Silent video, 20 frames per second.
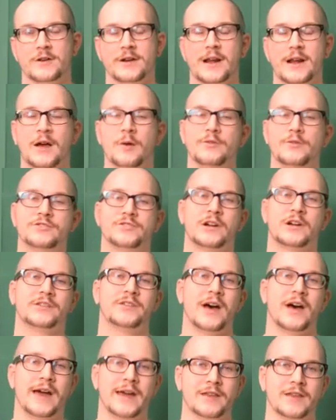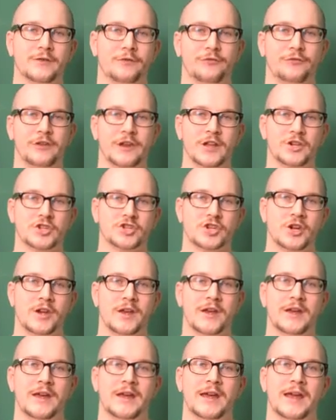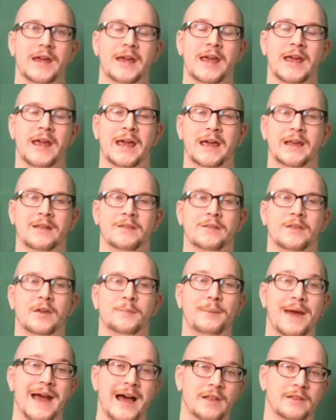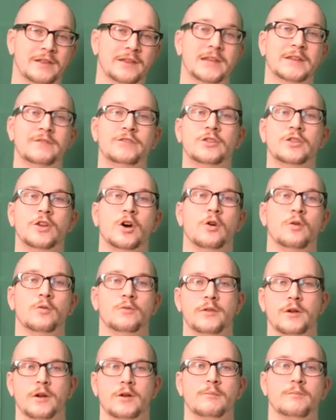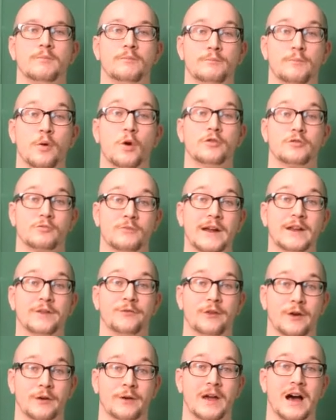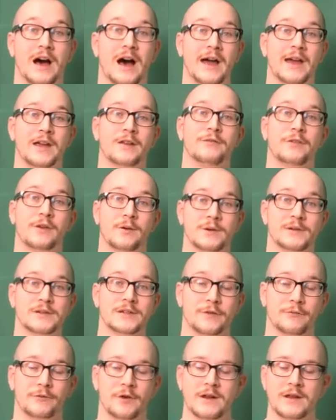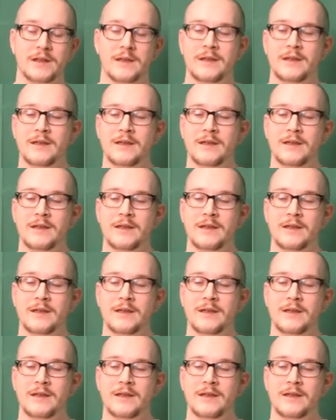And I always try to tie in the finish and the palate, even though they're both ranked very high and very different.